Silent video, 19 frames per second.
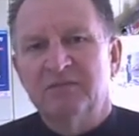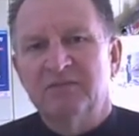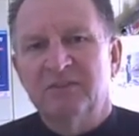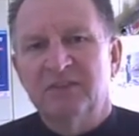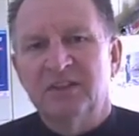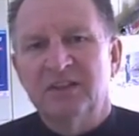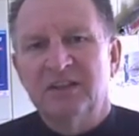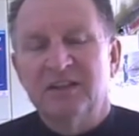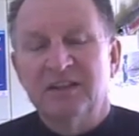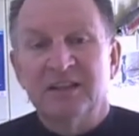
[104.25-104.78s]

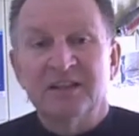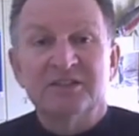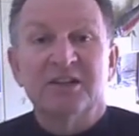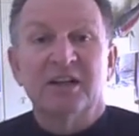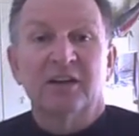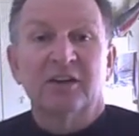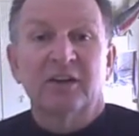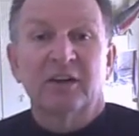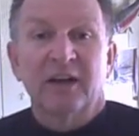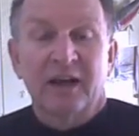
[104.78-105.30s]
15,
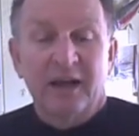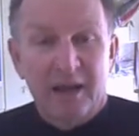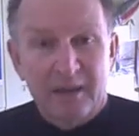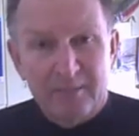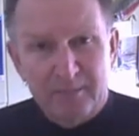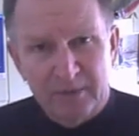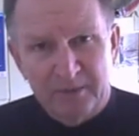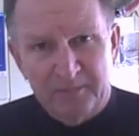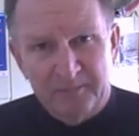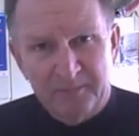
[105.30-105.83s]
that's not going to
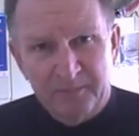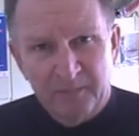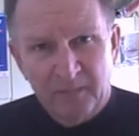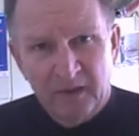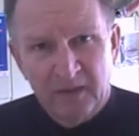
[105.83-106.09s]
happen.